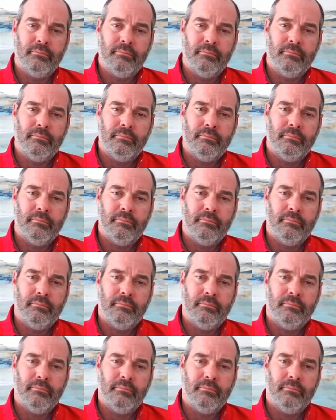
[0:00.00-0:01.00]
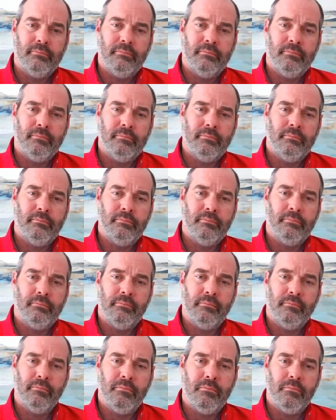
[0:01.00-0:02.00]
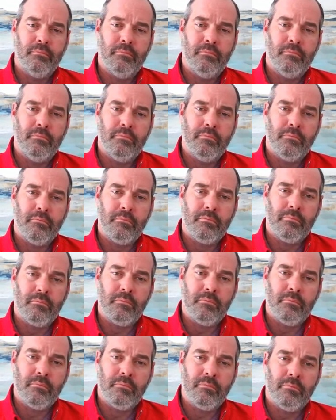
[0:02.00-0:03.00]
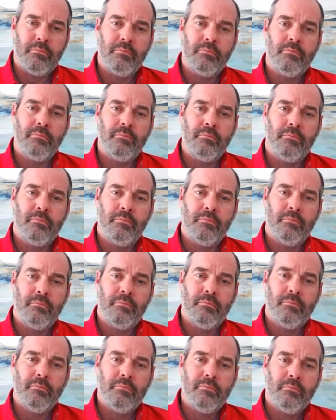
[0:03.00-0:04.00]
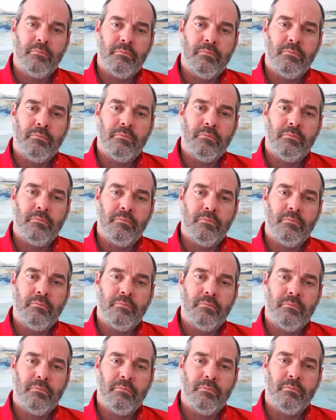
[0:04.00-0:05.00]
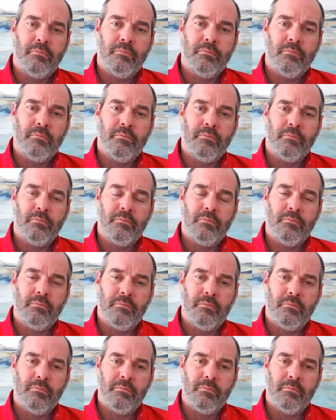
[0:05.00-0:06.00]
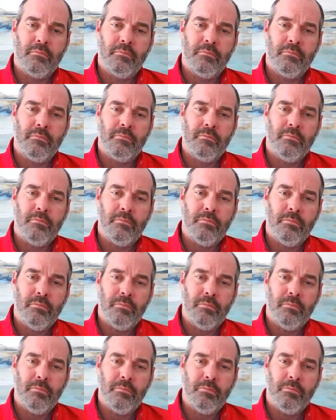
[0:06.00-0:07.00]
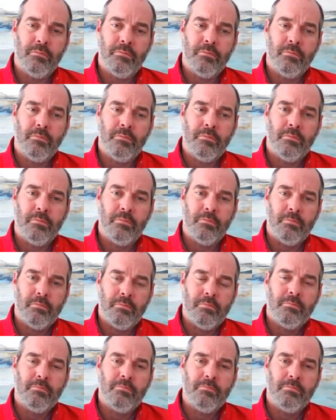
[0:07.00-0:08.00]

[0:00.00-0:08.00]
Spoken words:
No words are spoken by the person on screen.